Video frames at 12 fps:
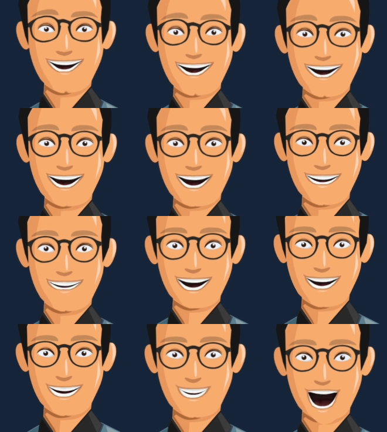
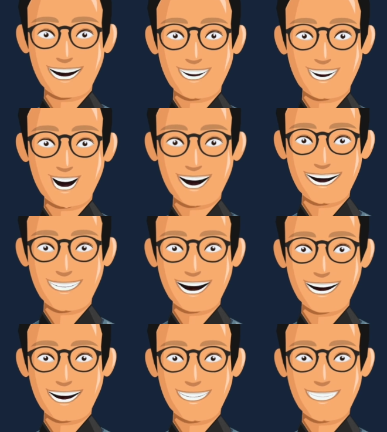Survey or polls
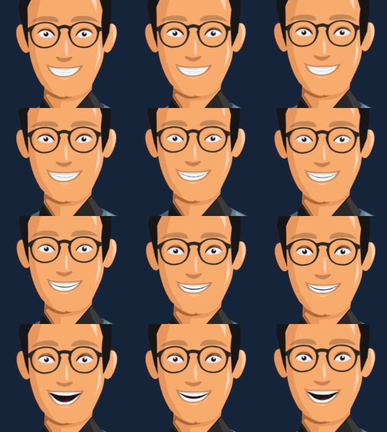content.
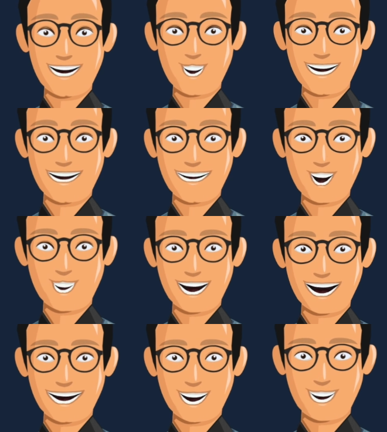You can conduct
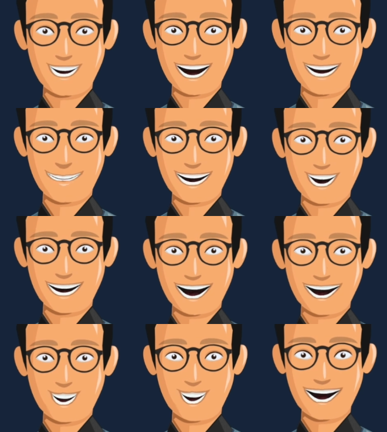focus groups to measure
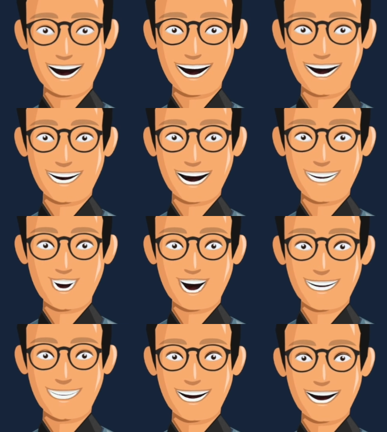customer
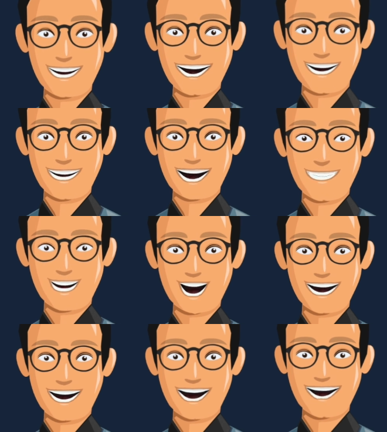satisfaction with specific
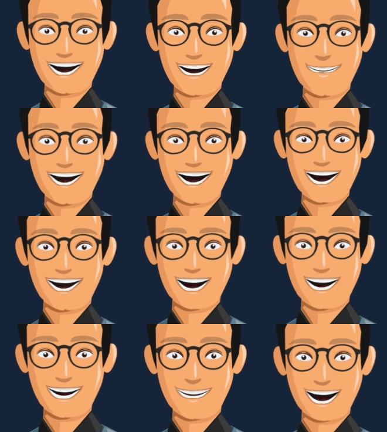healthcare services
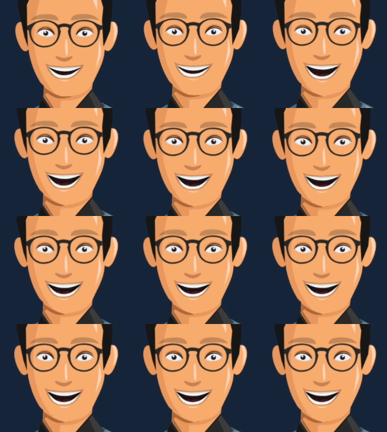from your company.